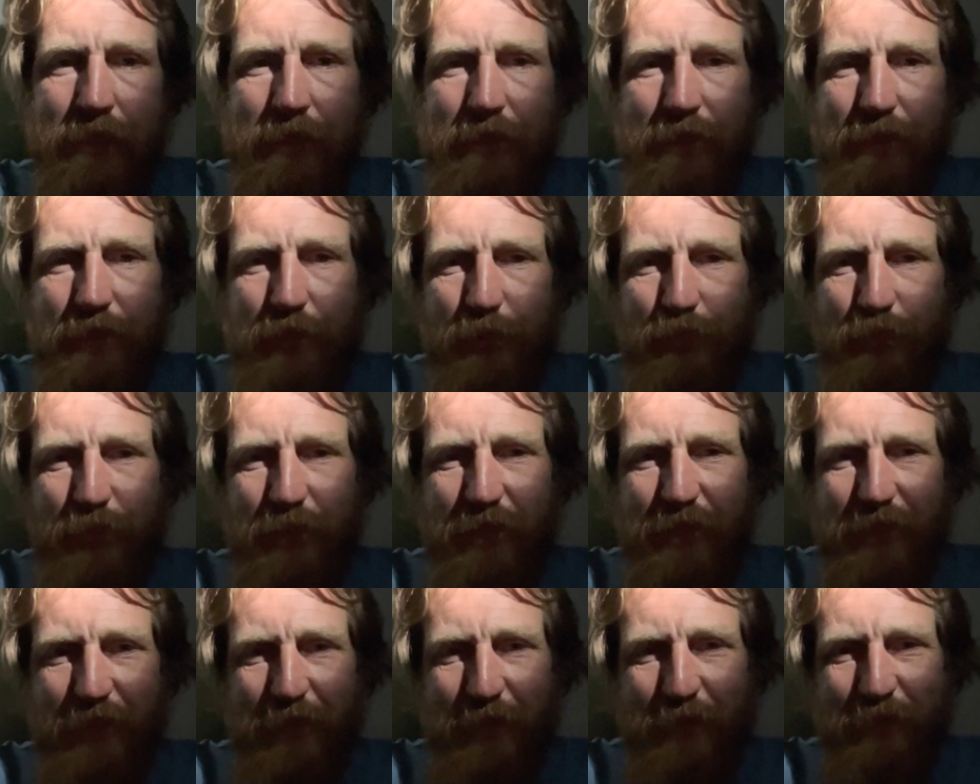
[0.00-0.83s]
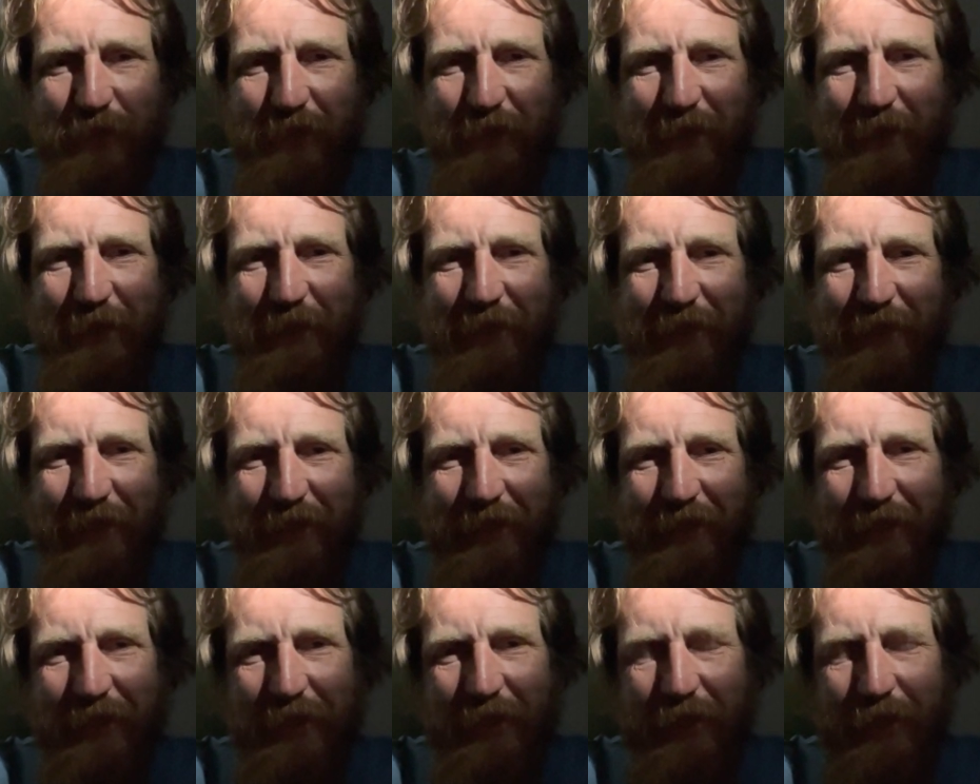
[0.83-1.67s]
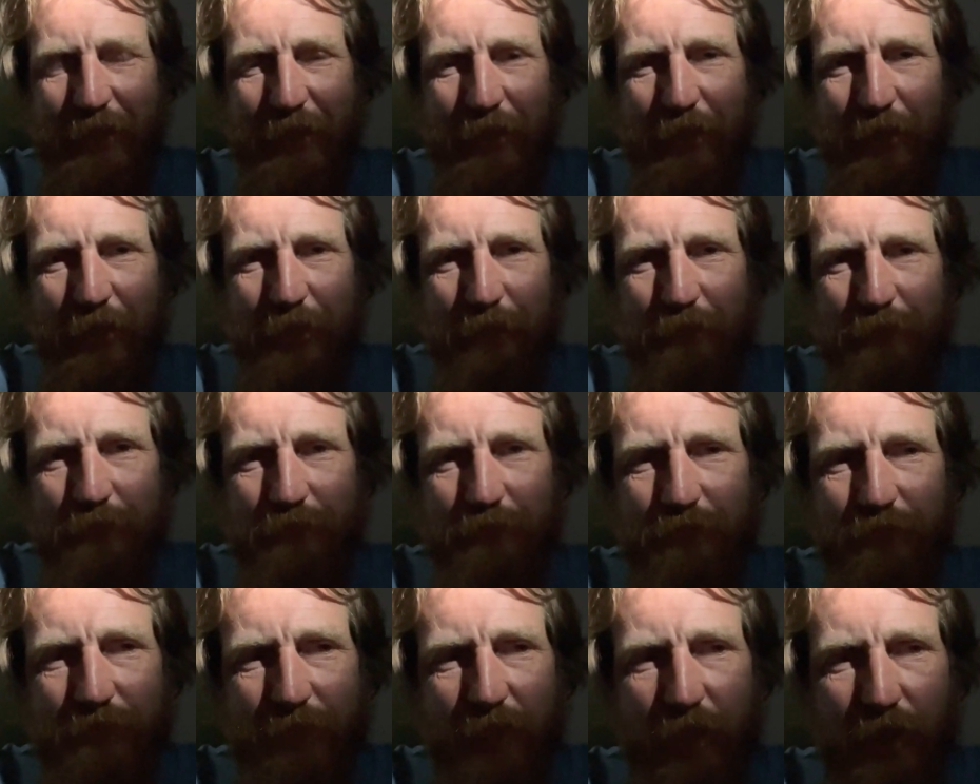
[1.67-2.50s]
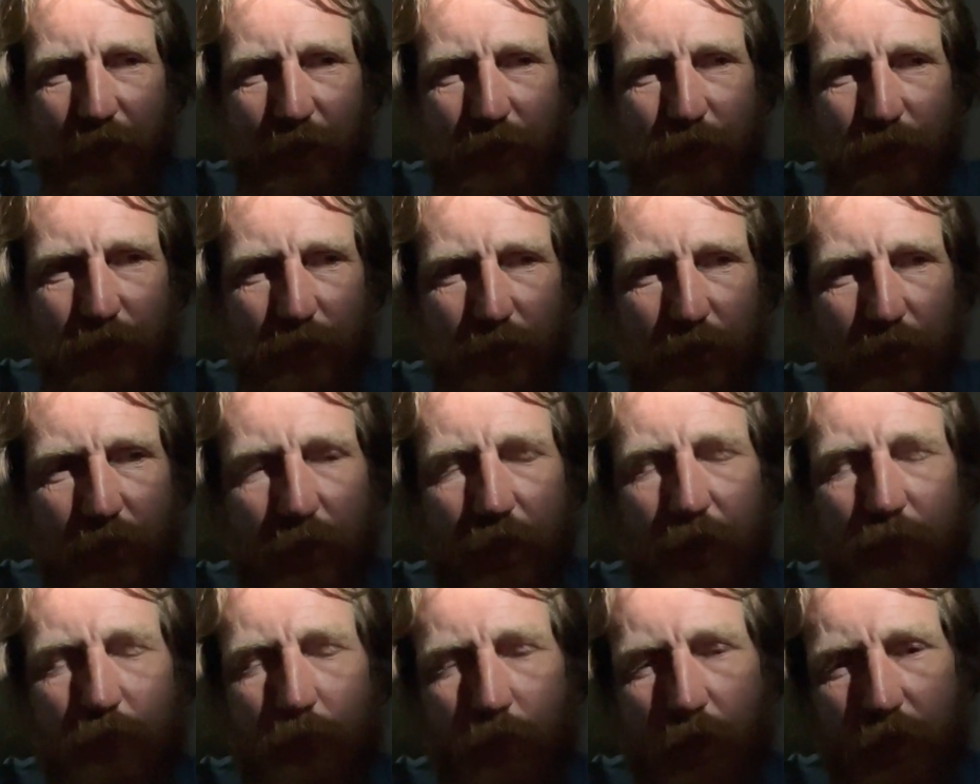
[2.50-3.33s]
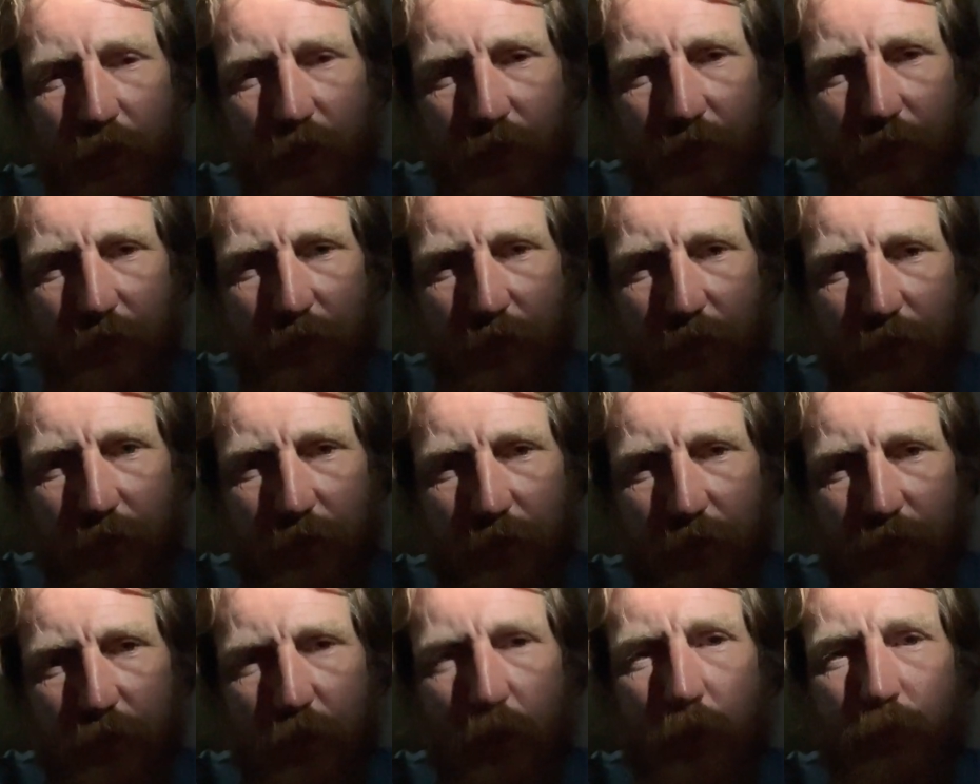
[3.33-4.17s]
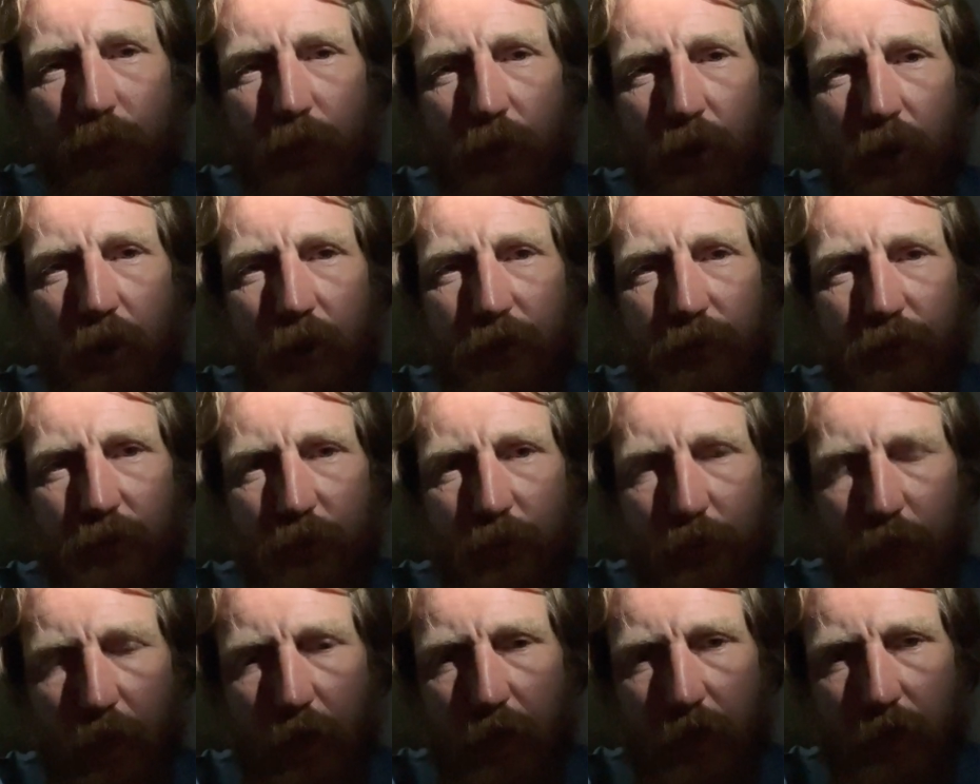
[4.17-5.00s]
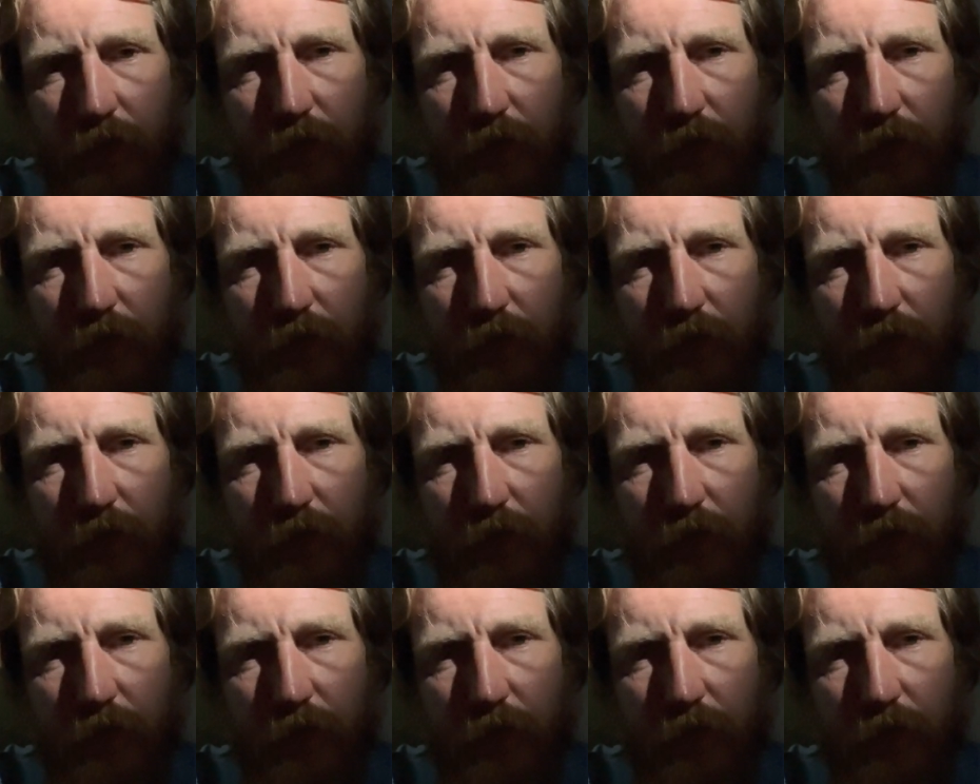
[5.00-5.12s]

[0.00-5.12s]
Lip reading: yippee skippy. Anywhoosie, thanks for watching the videos. I hope you're all doing well,